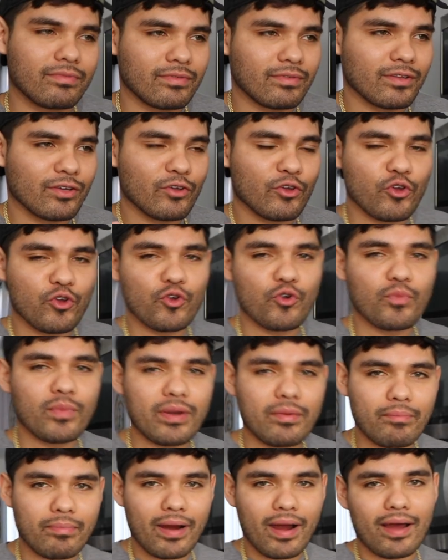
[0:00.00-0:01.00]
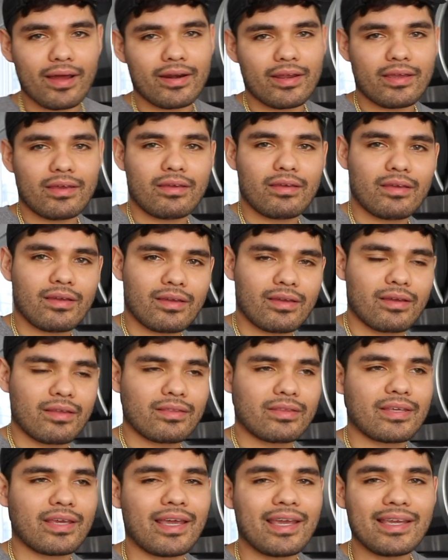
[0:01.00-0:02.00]
The human body
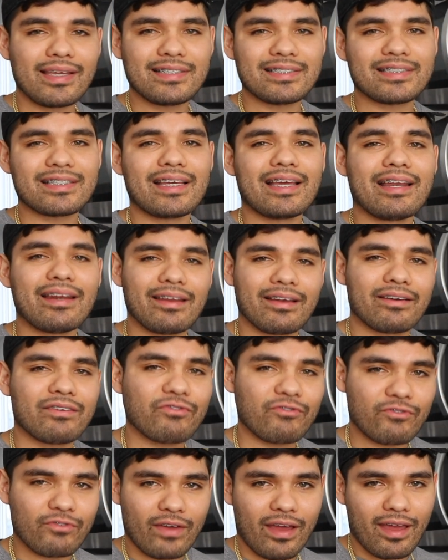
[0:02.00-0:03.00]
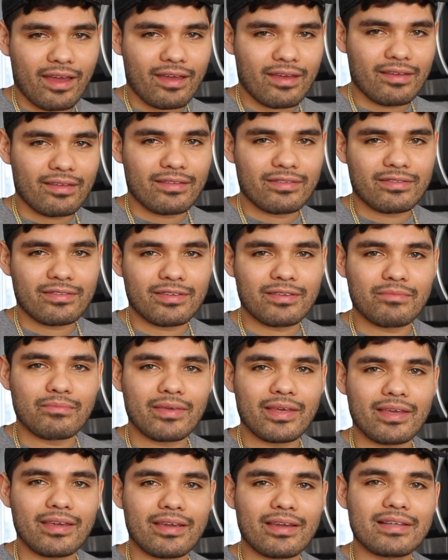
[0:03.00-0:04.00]
contains enough fat to
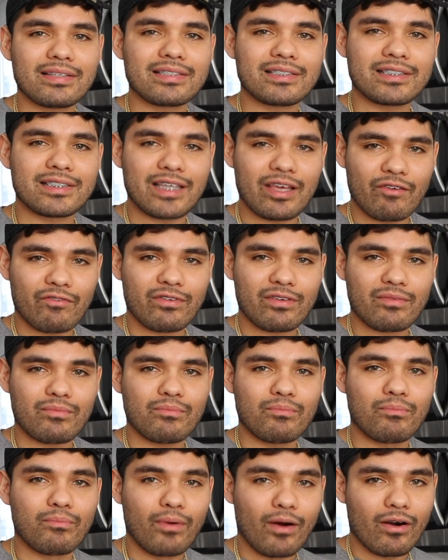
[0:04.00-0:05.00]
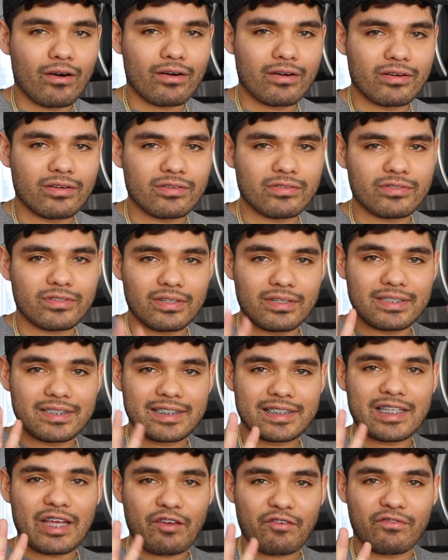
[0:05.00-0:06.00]
make seven bars,
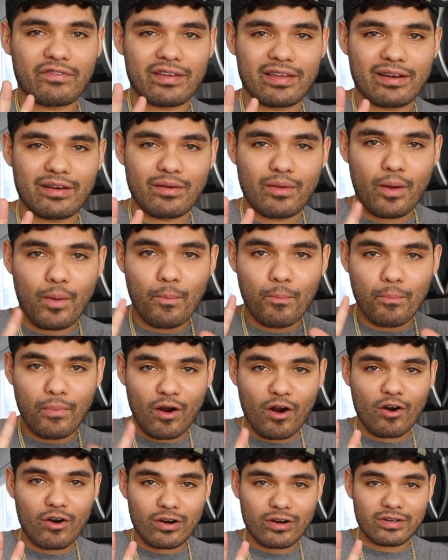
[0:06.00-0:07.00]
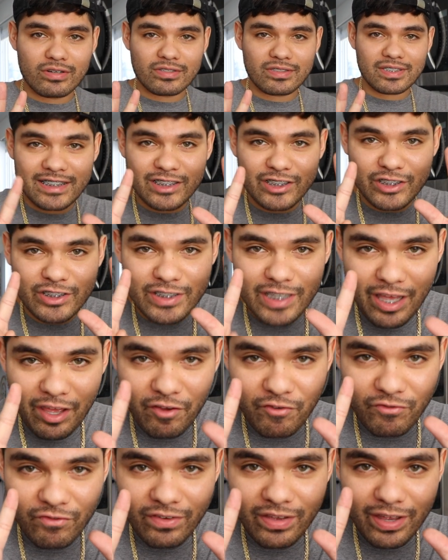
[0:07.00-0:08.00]
seven bars,
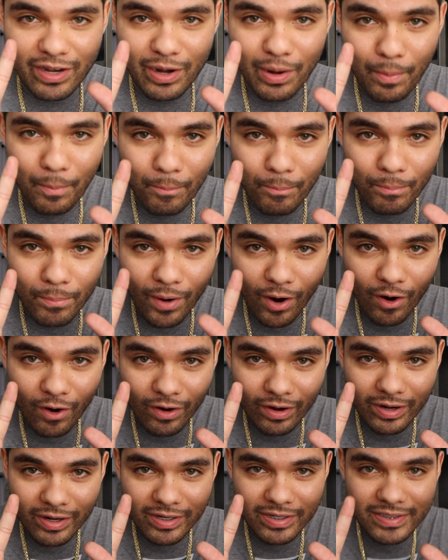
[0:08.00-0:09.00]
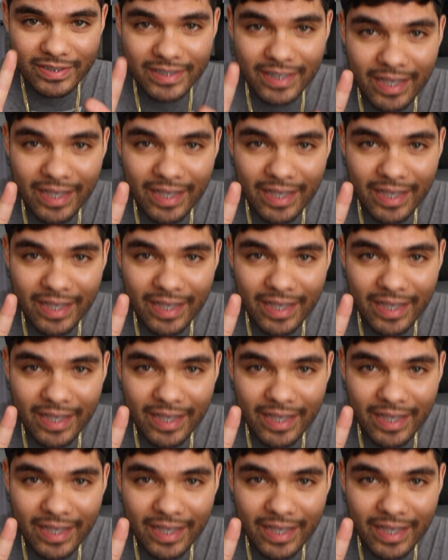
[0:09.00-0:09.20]
seven bars,